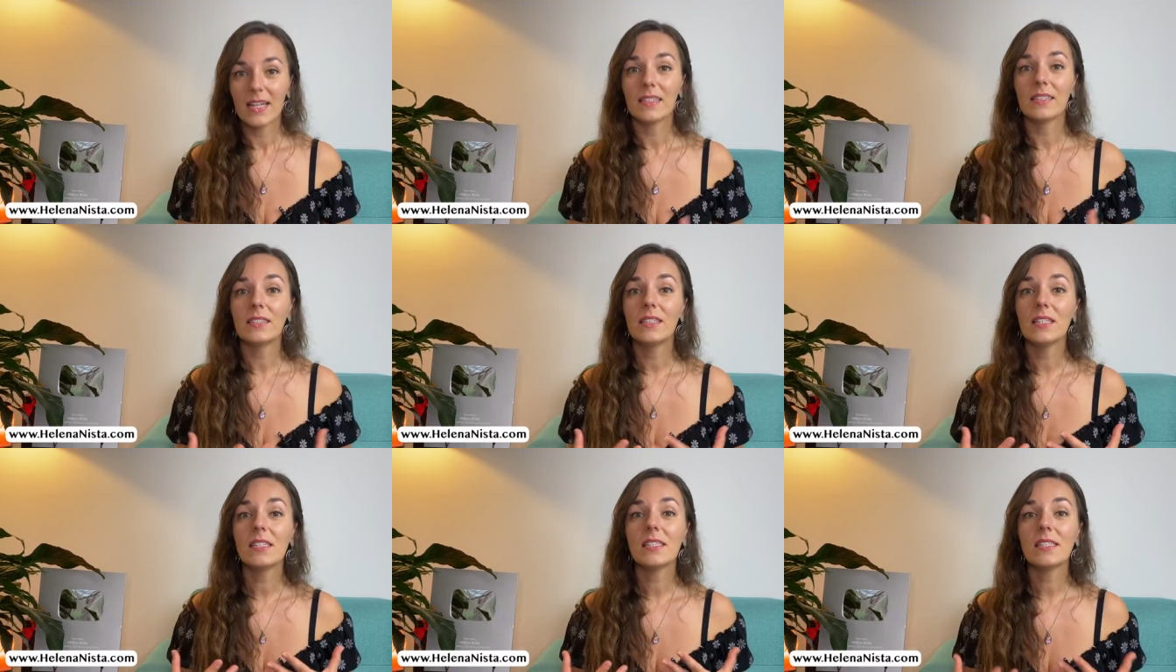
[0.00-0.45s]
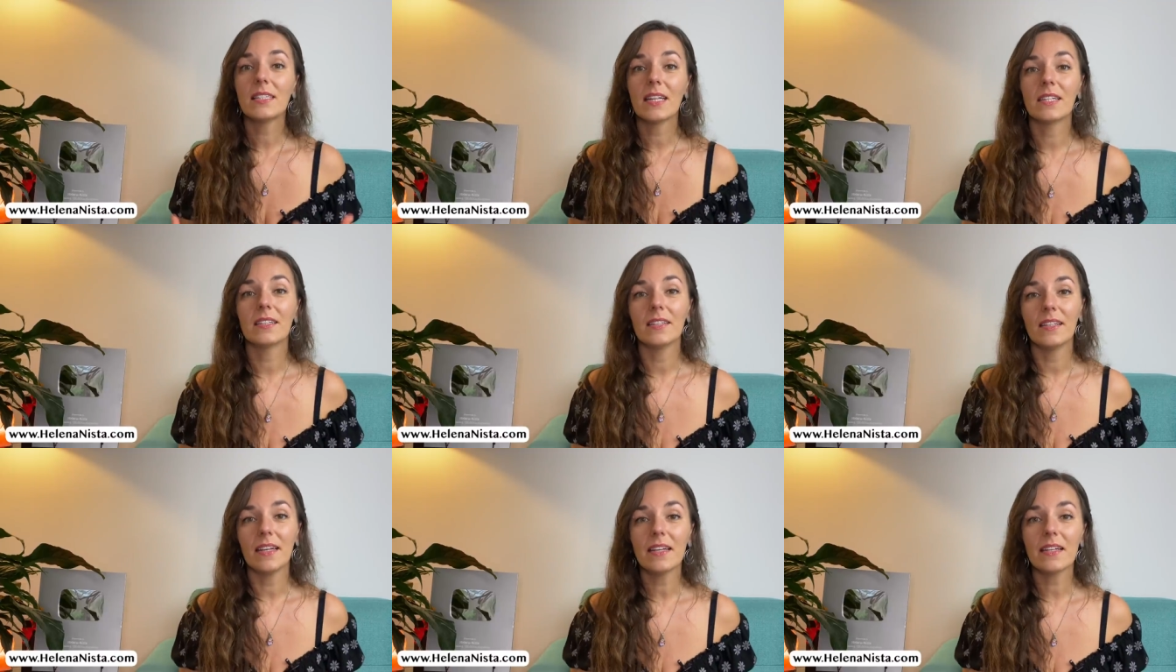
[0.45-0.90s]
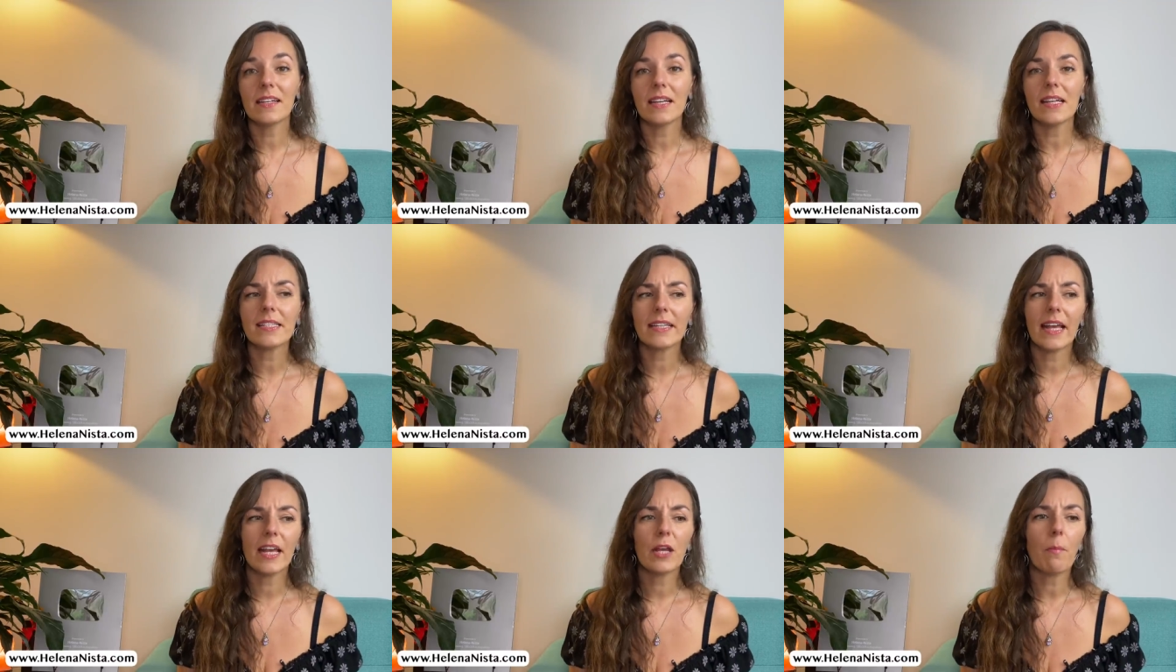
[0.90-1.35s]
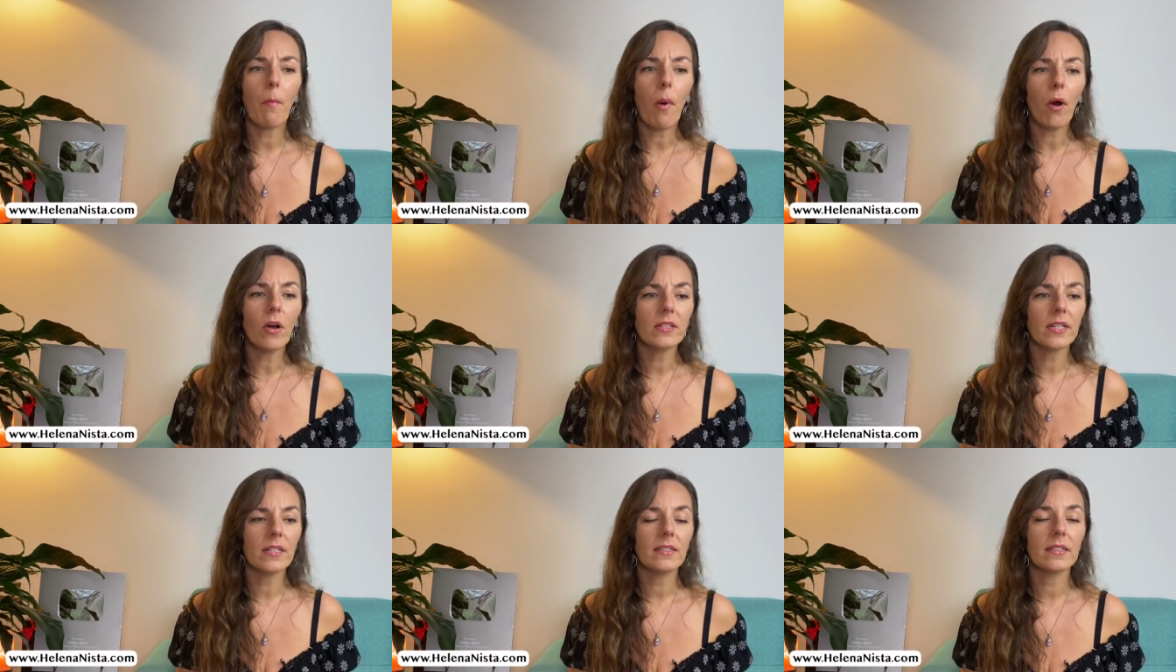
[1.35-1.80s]
This technique is a
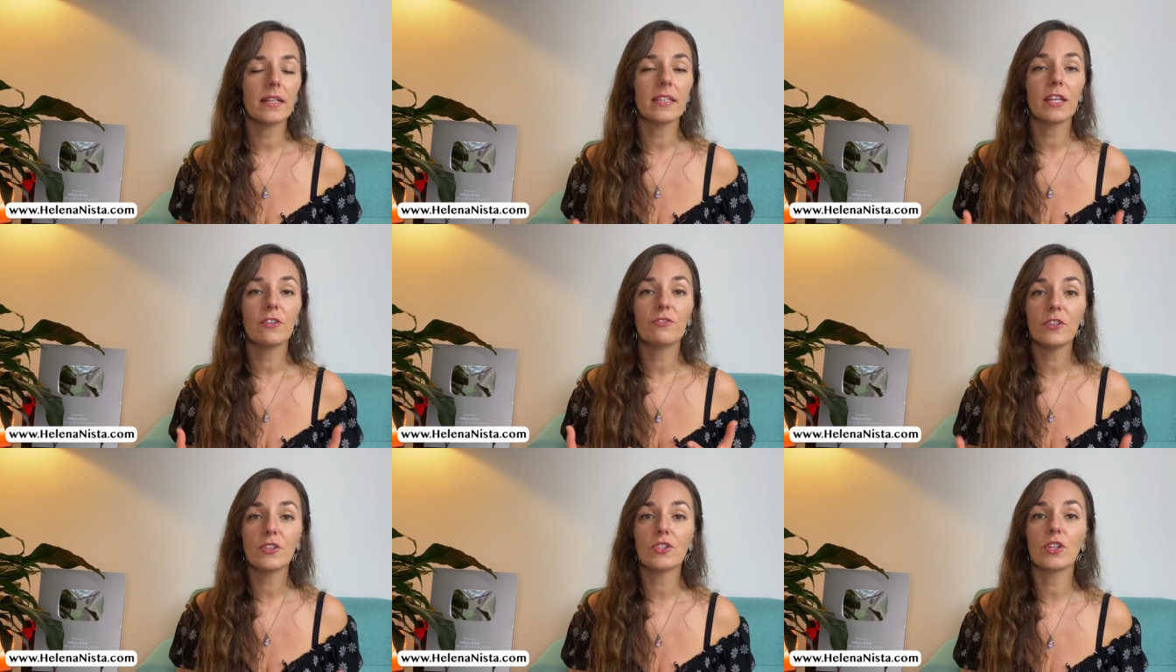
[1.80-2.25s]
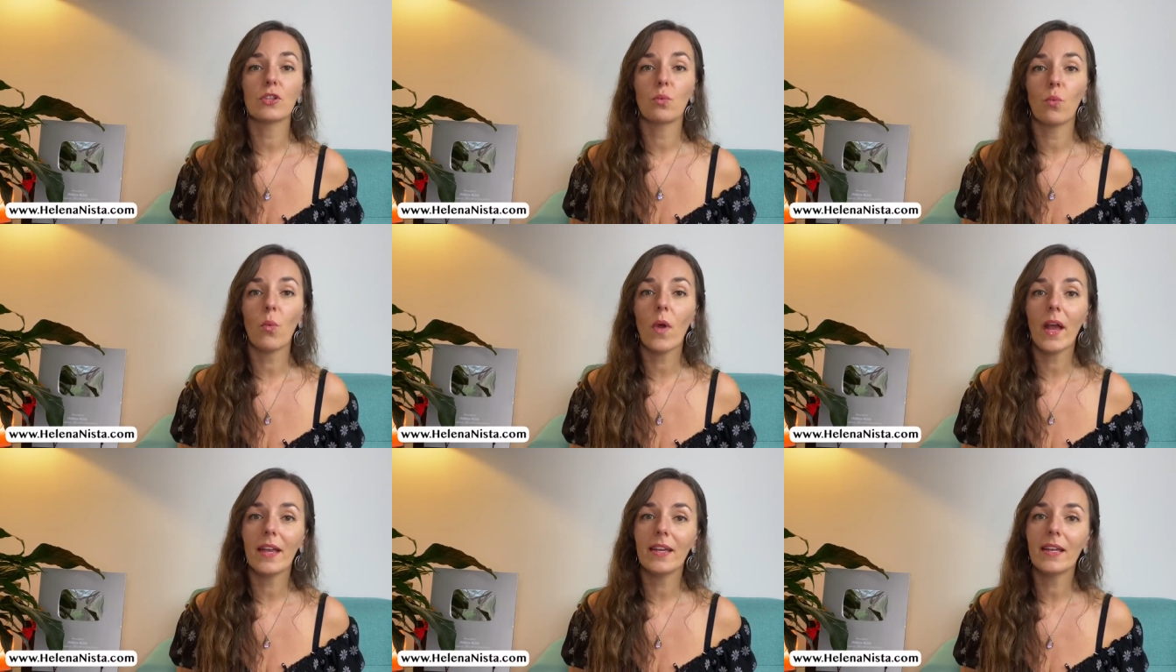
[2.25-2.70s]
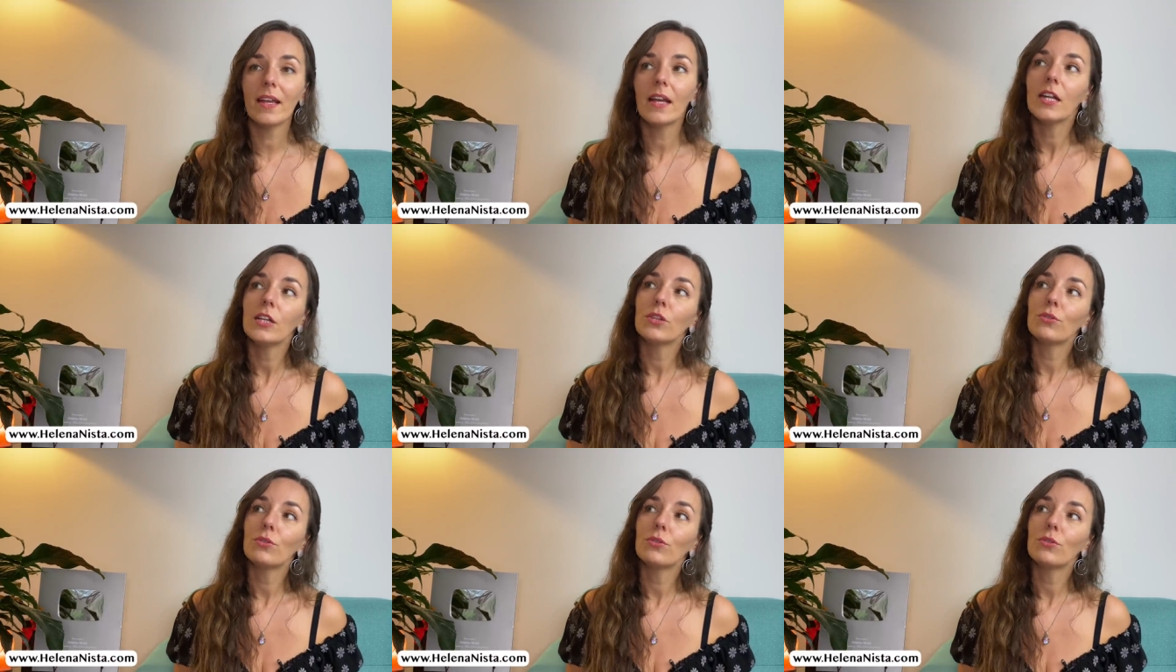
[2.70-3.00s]
potent and efficient way